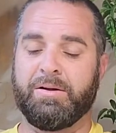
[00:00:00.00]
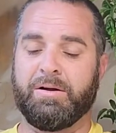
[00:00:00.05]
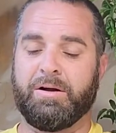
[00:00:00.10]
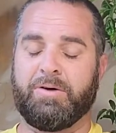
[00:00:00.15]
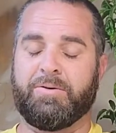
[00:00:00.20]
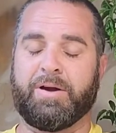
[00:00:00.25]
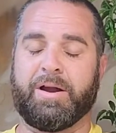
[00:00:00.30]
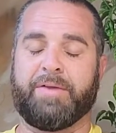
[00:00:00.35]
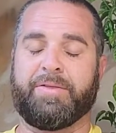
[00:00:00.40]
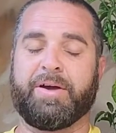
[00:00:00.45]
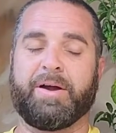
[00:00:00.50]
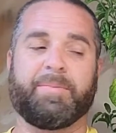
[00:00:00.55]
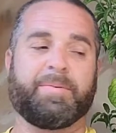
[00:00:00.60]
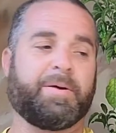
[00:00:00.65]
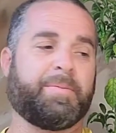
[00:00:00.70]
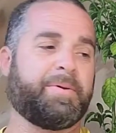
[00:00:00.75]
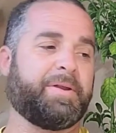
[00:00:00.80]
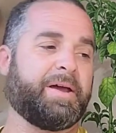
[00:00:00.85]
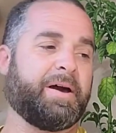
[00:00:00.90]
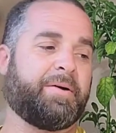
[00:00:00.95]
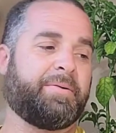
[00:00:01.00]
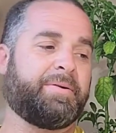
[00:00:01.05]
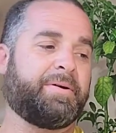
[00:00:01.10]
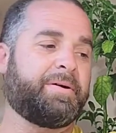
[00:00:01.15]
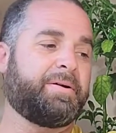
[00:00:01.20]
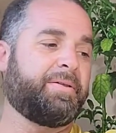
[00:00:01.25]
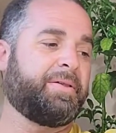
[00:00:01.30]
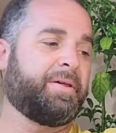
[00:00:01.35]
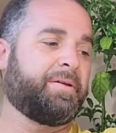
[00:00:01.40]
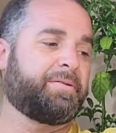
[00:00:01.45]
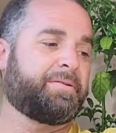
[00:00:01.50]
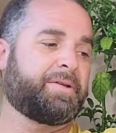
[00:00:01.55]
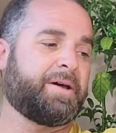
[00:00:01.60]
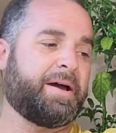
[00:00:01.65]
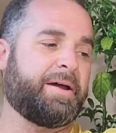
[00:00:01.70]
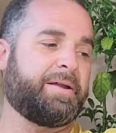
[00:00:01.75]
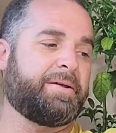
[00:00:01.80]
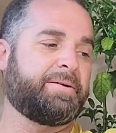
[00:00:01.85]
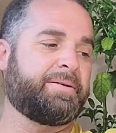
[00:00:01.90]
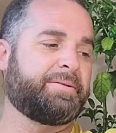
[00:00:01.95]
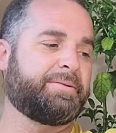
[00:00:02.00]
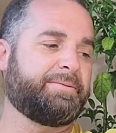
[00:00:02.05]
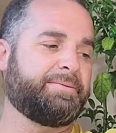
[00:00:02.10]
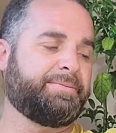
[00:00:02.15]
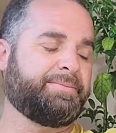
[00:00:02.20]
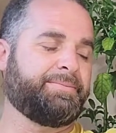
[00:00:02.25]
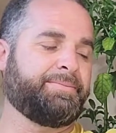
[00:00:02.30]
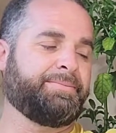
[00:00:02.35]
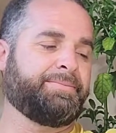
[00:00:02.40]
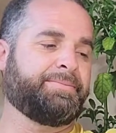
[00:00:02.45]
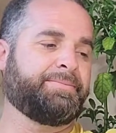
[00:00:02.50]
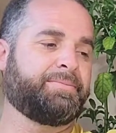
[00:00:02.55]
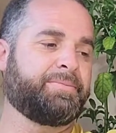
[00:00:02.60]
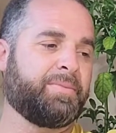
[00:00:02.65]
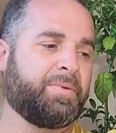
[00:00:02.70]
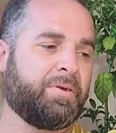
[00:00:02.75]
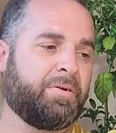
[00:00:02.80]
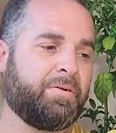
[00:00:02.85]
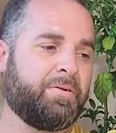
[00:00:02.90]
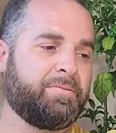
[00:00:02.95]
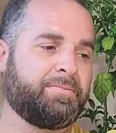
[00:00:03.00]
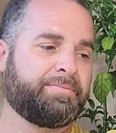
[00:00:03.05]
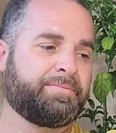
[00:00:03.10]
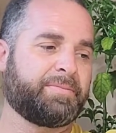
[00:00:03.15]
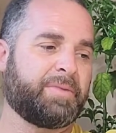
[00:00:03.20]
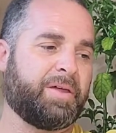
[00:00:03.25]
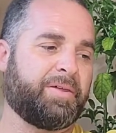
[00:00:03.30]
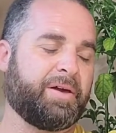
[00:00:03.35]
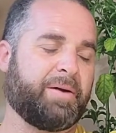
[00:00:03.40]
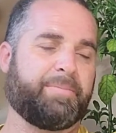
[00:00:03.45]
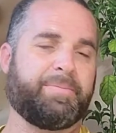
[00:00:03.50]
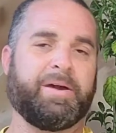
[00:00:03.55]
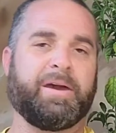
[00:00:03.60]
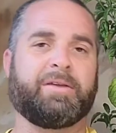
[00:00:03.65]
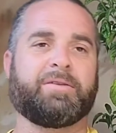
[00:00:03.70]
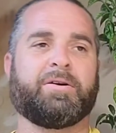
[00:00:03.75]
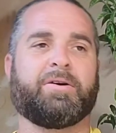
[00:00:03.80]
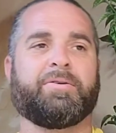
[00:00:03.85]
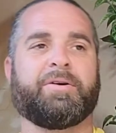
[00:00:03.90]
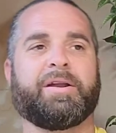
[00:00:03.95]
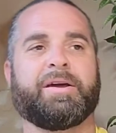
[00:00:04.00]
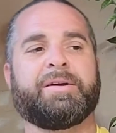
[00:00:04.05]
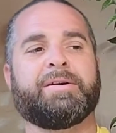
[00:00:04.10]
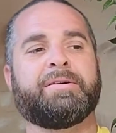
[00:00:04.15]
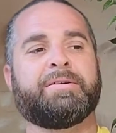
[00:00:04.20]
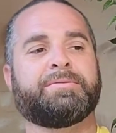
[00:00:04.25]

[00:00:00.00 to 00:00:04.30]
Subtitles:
Alright, I think I'm coming down the other side. I think it peaked already.